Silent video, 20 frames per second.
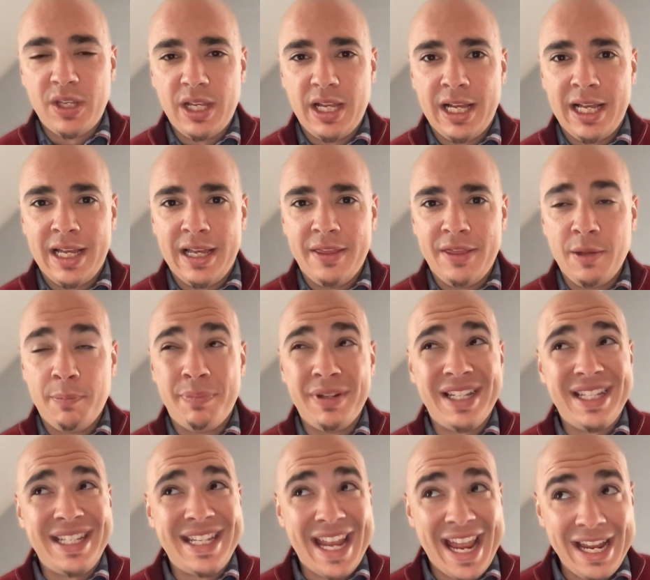the
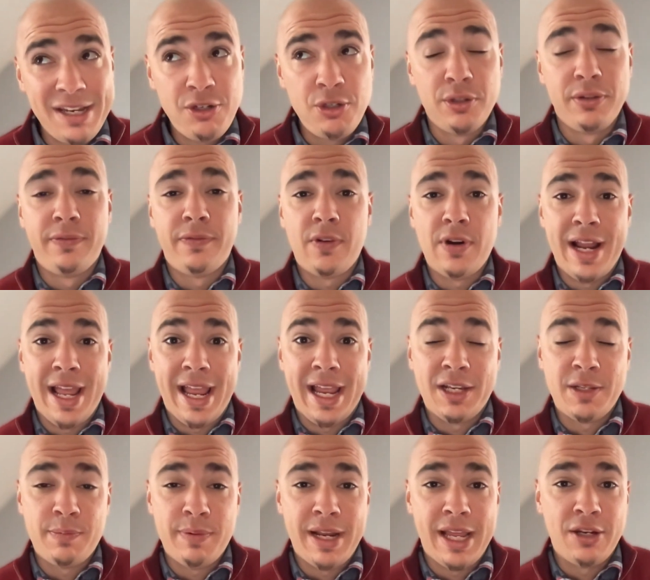potential for an
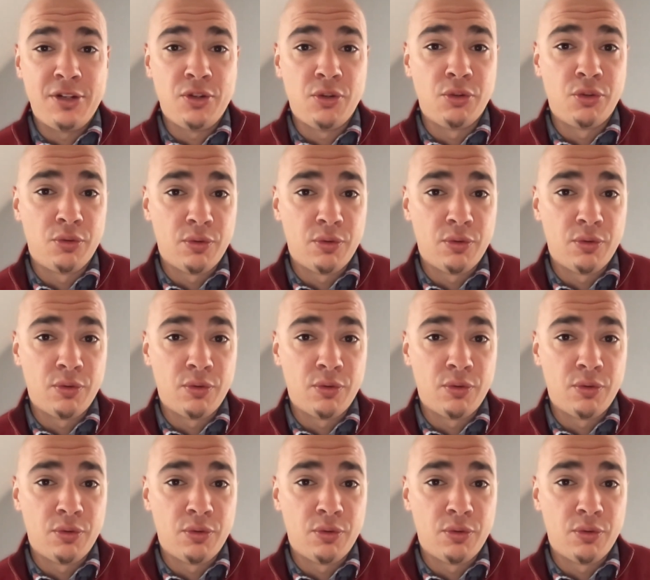exponential